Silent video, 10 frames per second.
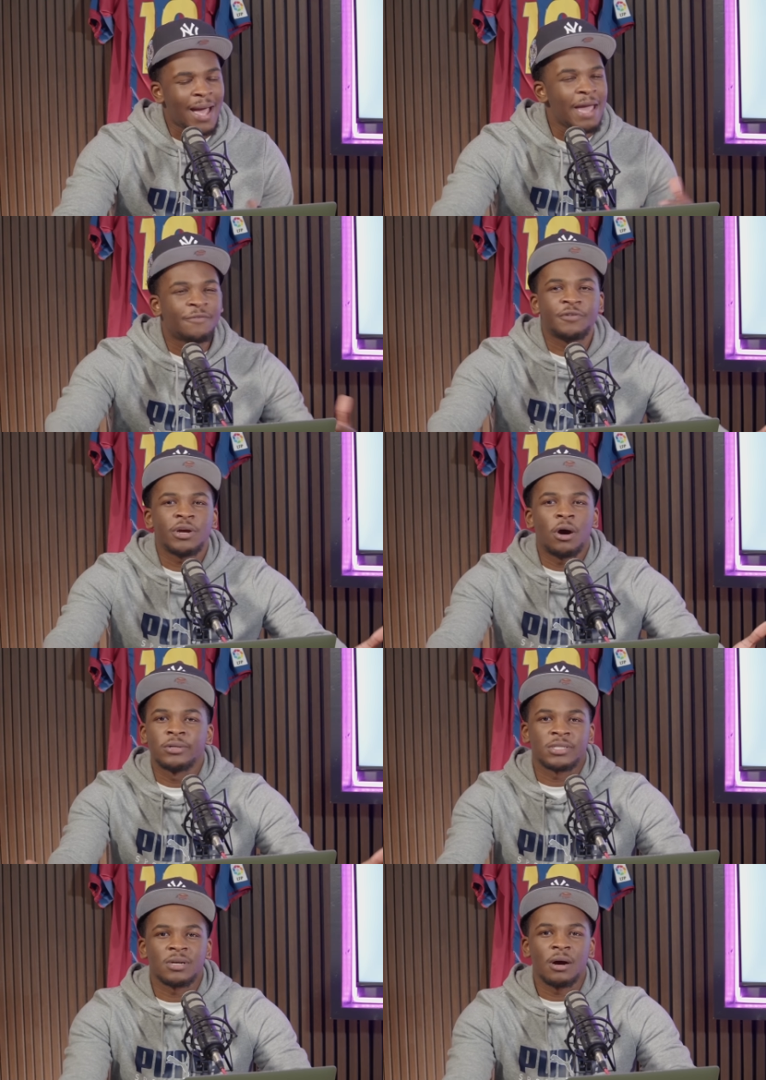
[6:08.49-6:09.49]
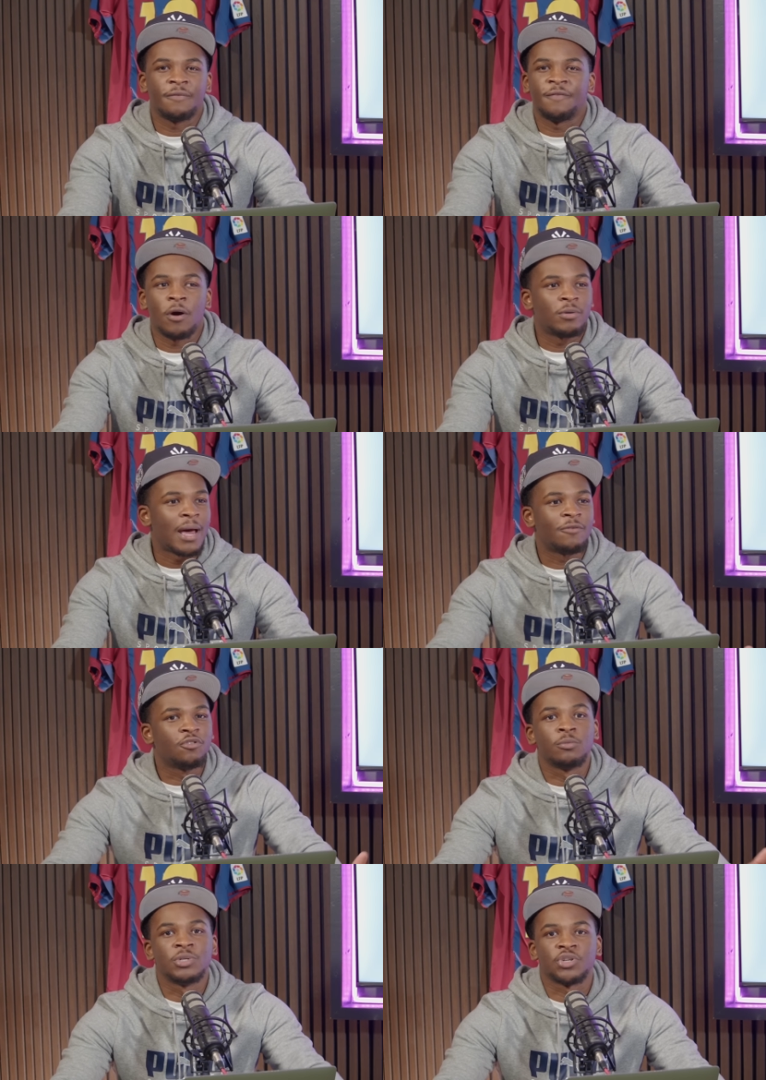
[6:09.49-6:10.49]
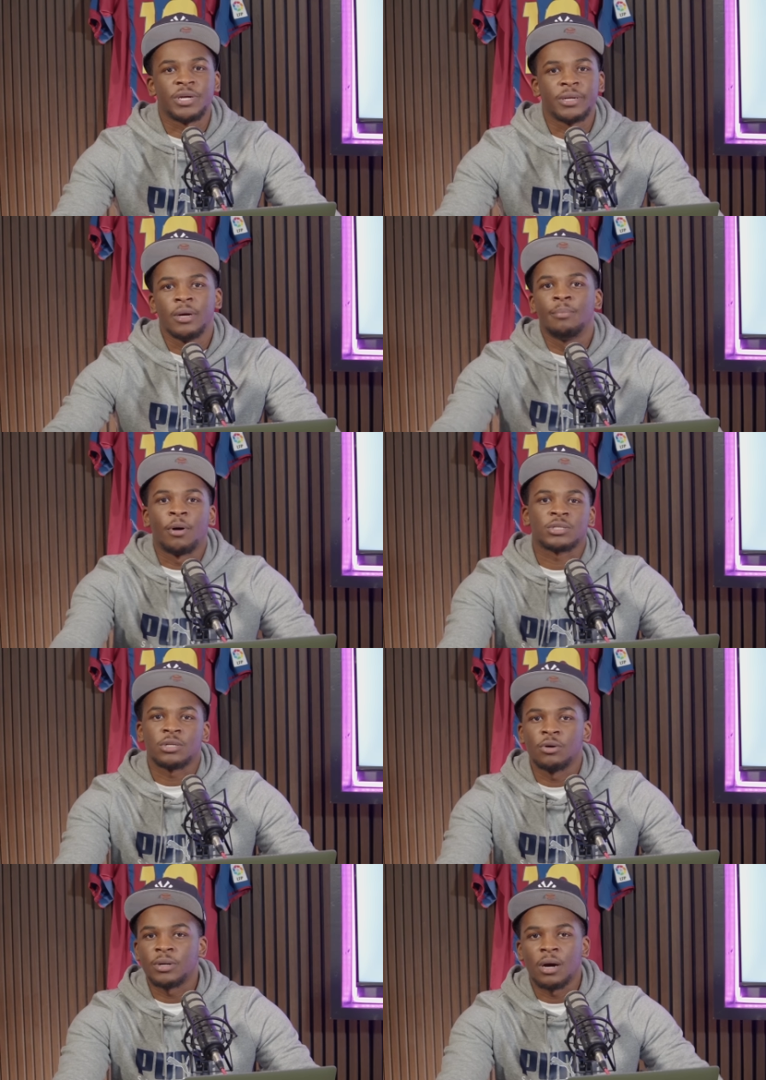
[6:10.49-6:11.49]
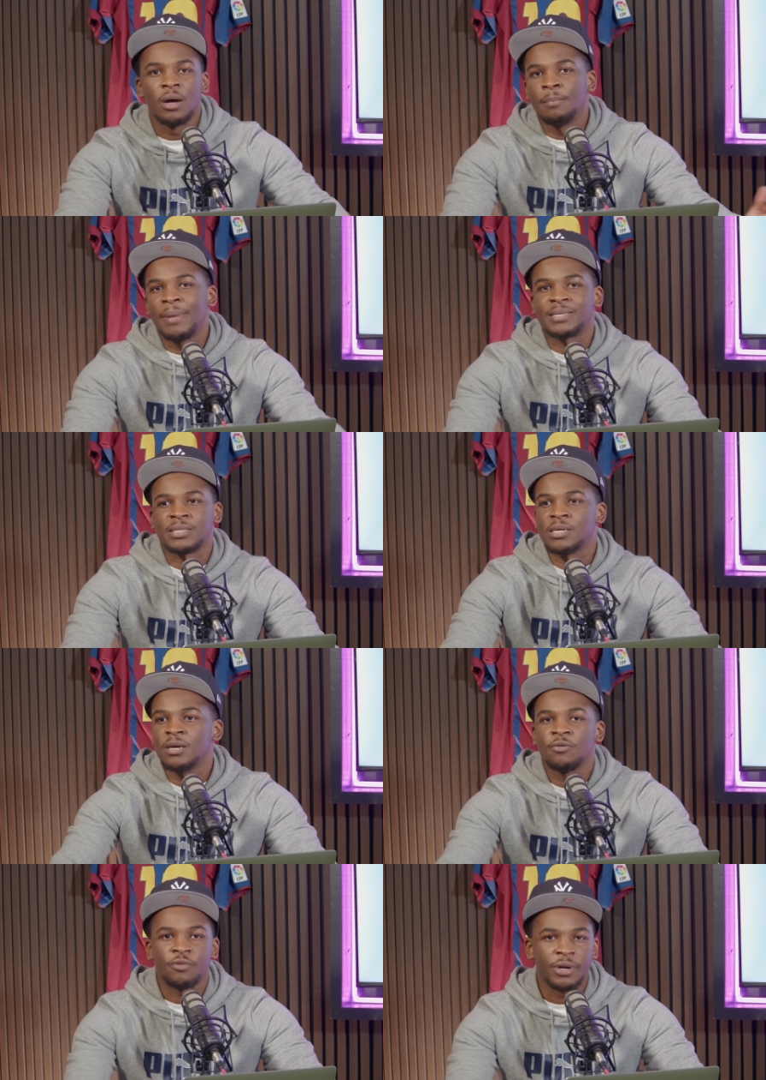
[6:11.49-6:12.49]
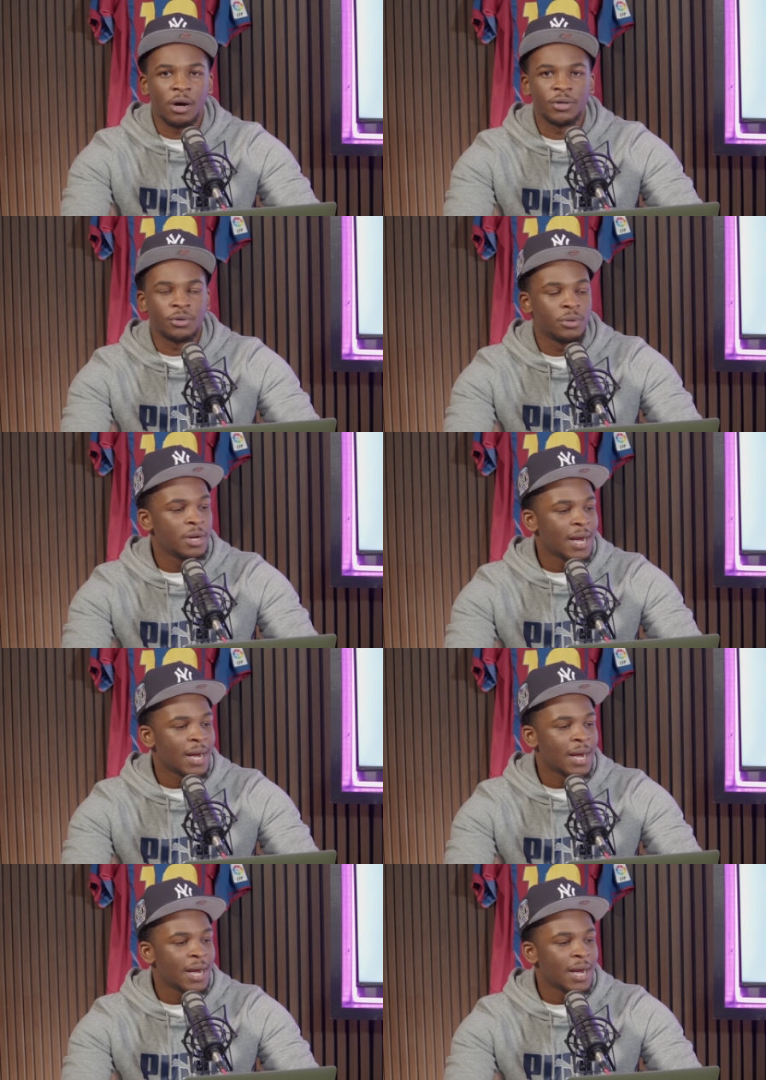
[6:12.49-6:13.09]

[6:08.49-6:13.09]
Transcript: every answer felt like Real Madrid, Barcelona, yeah. Messi, Ronaldo.